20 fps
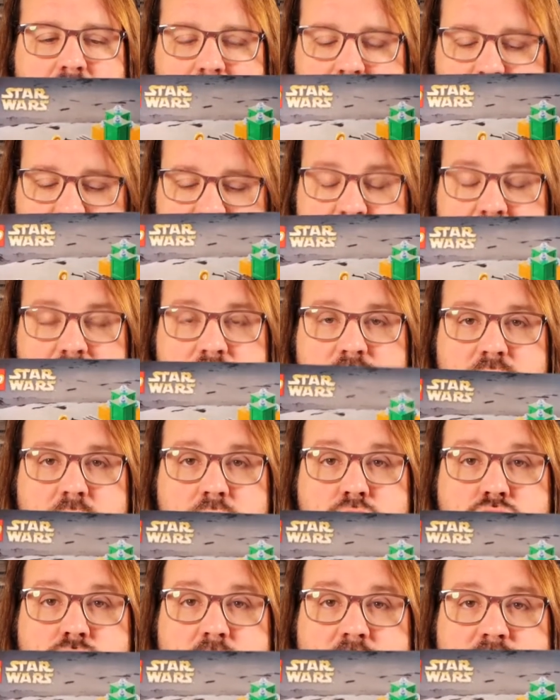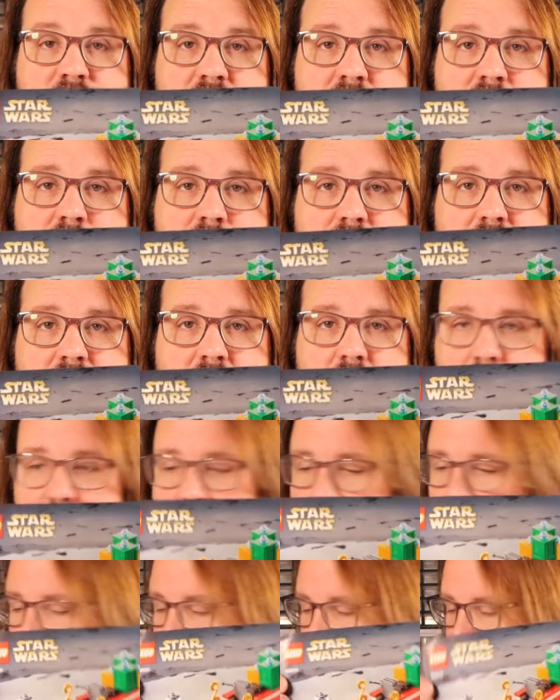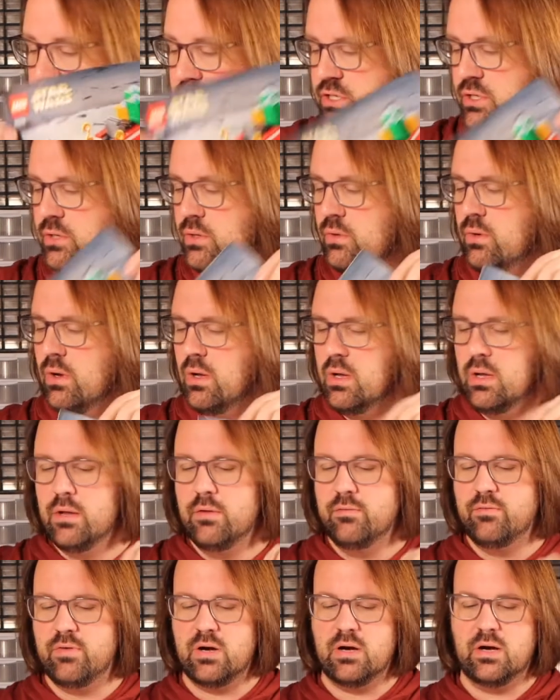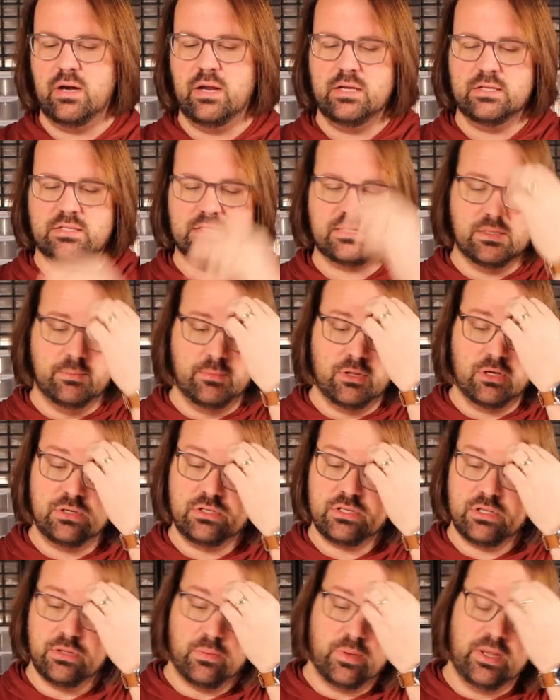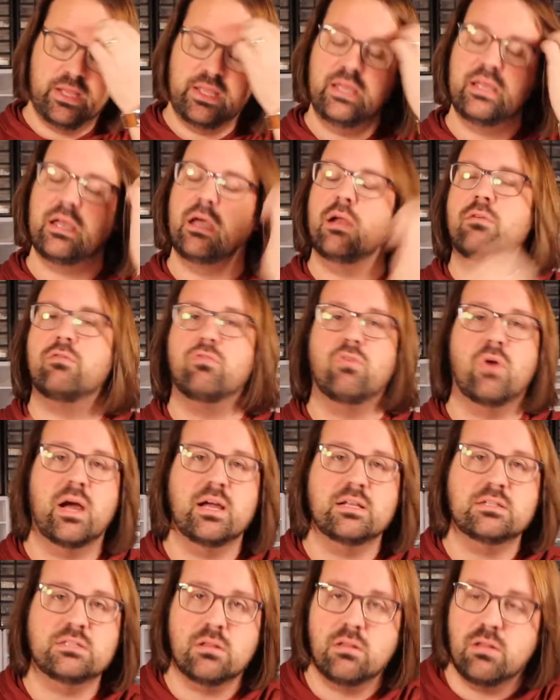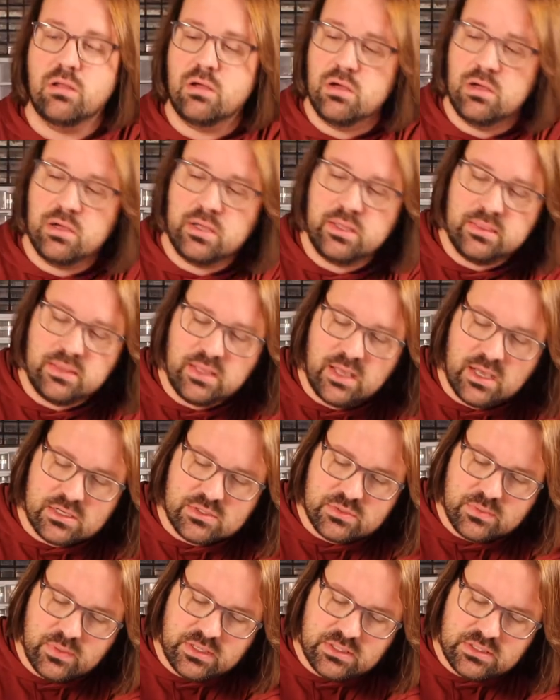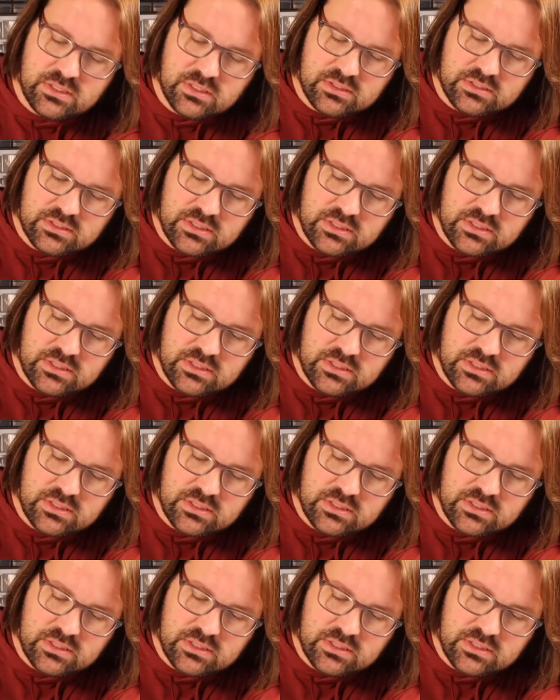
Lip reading: is kind of driven by R2-D2, very similar to the way he kind of rides along in the X-Wing